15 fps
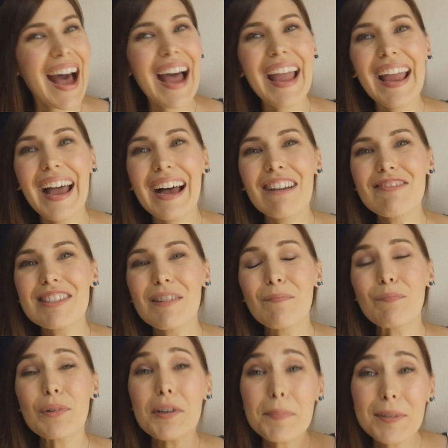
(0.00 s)
I have
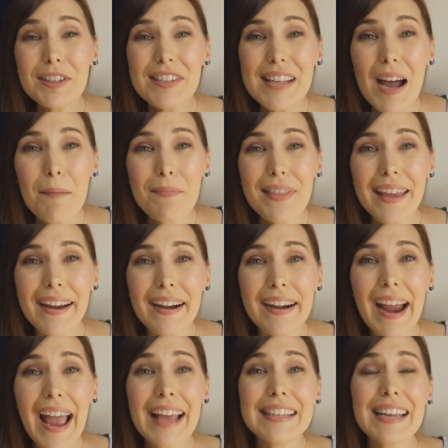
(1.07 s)
some bloopers up
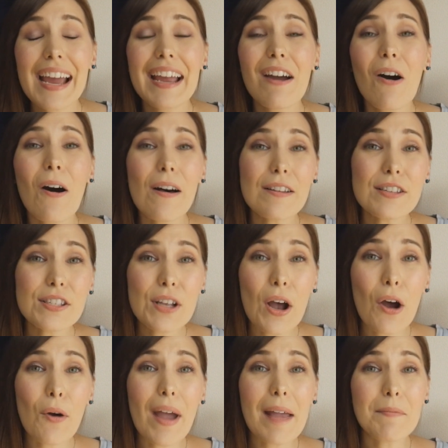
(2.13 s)
there, and I
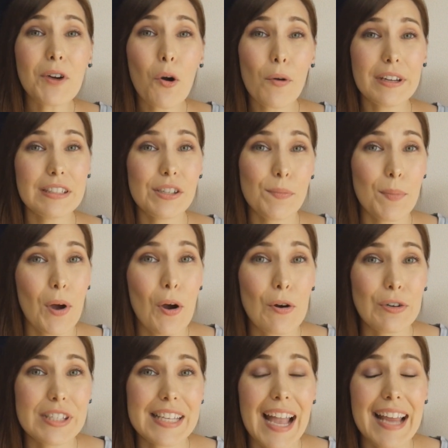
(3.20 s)
also am going to
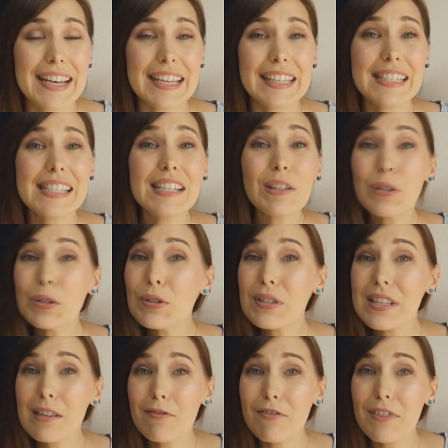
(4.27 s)
post an
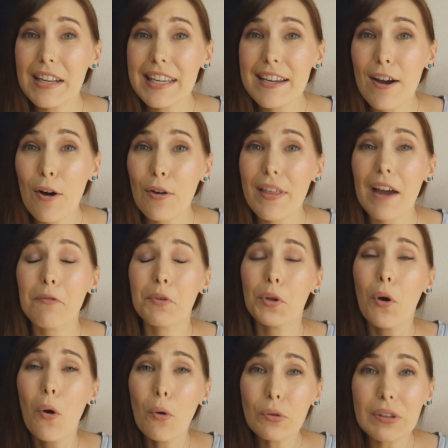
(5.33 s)
exclusive video that
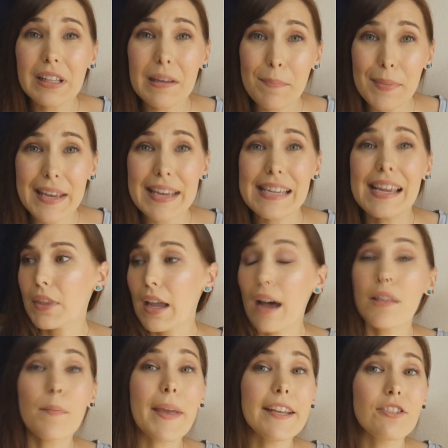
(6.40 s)
will only be
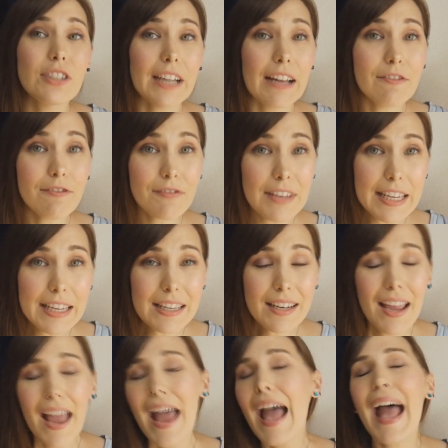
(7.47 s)
on the Patreon feed,
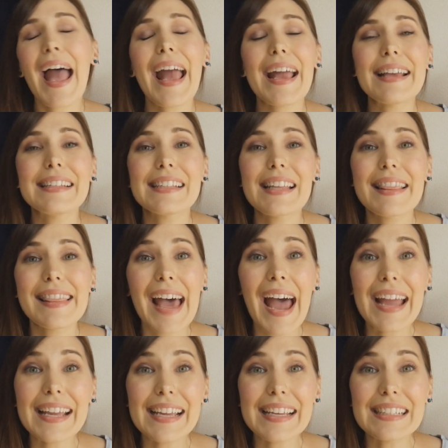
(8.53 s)
and
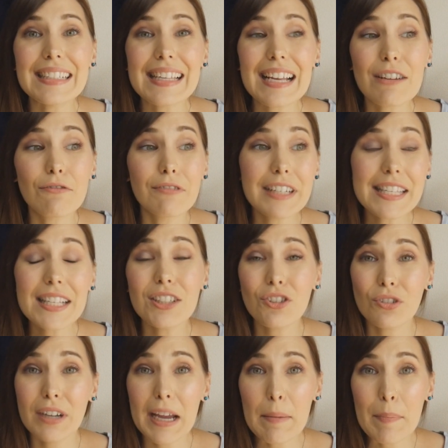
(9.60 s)
that is a recent
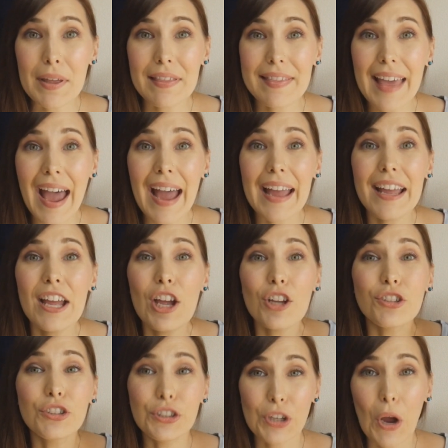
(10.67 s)
trip that
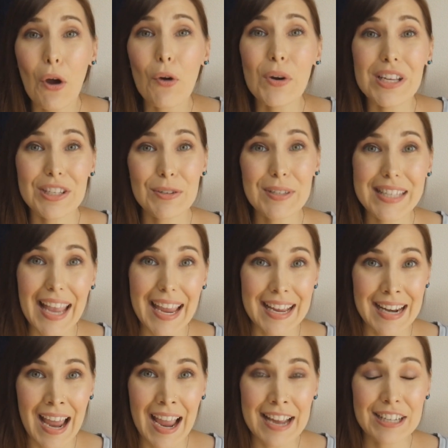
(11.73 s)
Joe, Yusuke,
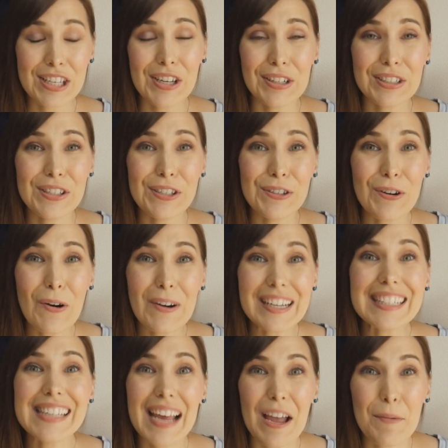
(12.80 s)
and I took to
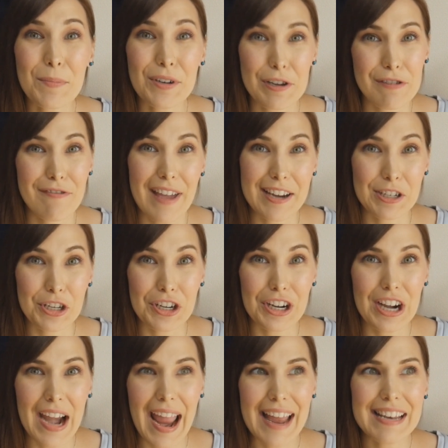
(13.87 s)
Oita
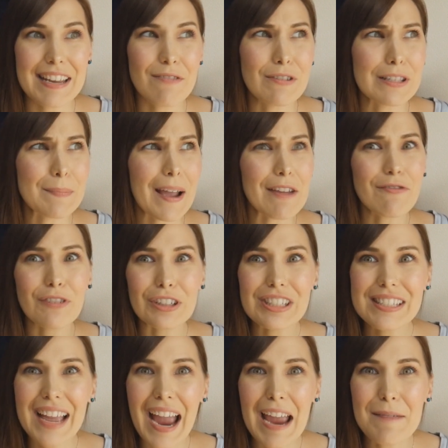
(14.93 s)
Prefecture, and it was my
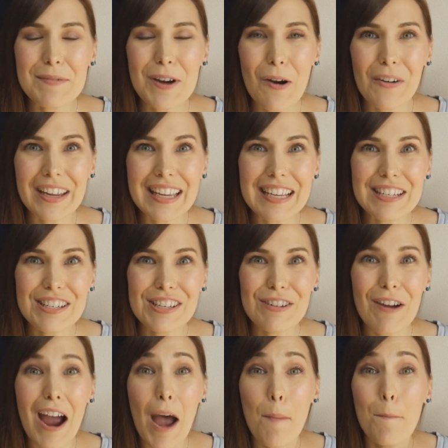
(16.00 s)
first time going
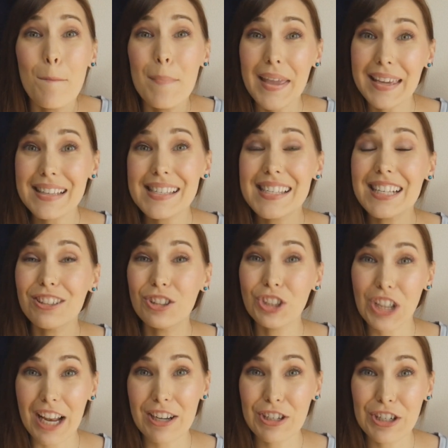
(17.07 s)
into a mixed
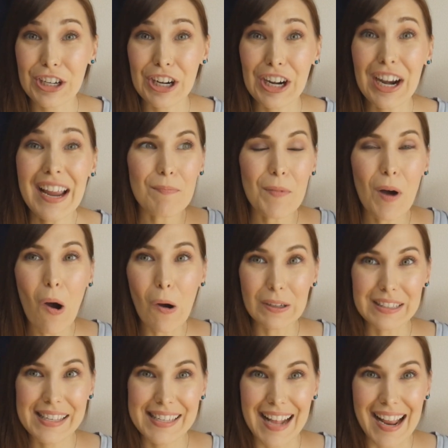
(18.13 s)
gender
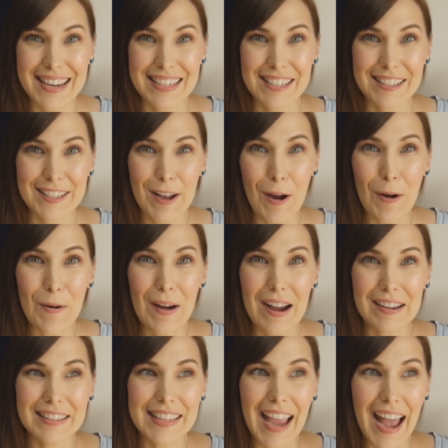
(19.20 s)
onsen. So
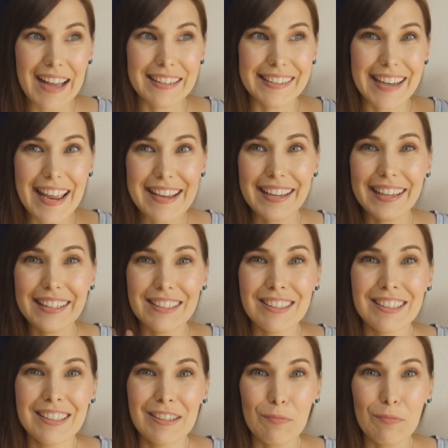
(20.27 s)
yeah, naked
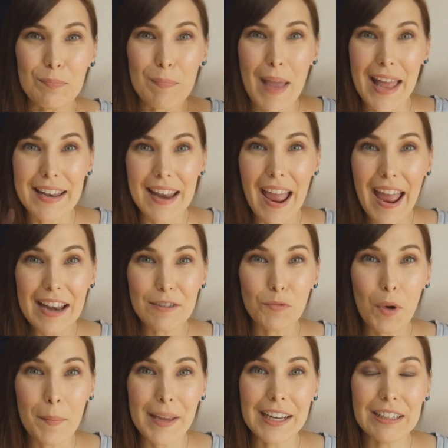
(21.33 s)
men
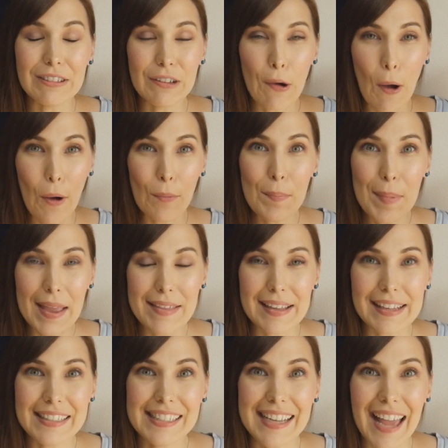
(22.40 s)
and women all
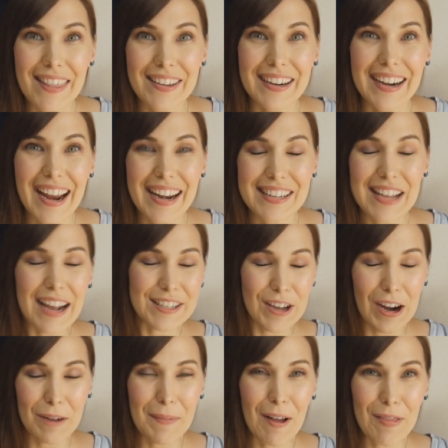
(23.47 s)
bathing together, and I
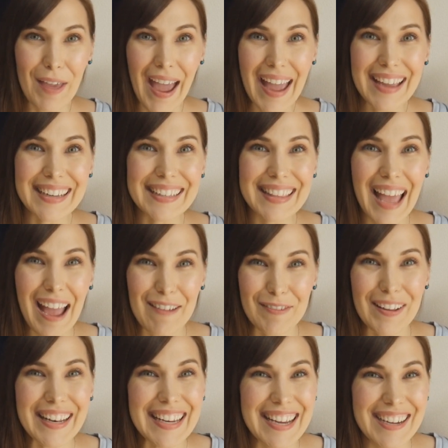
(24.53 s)
talk about that in that
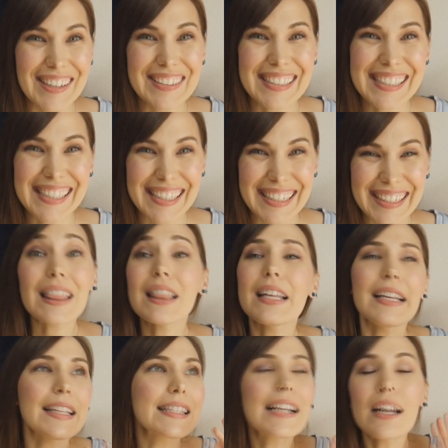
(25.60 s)
video too.
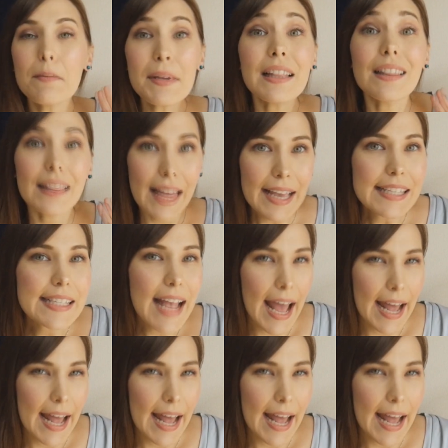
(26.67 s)
It's gonna be less